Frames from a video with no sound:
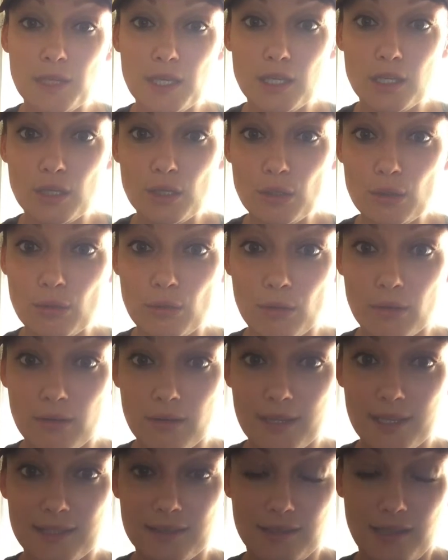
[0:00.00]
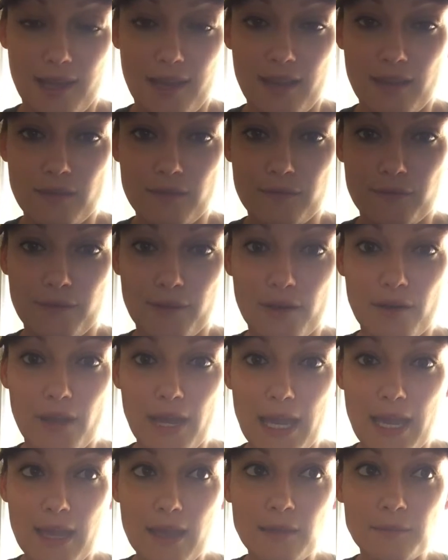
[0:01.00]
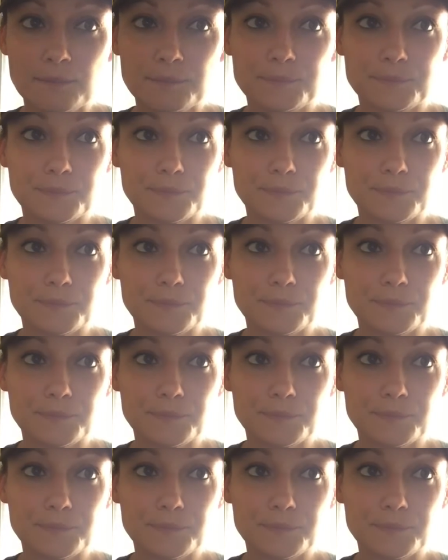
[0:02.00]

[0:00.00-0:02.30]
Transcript: you in life, okay?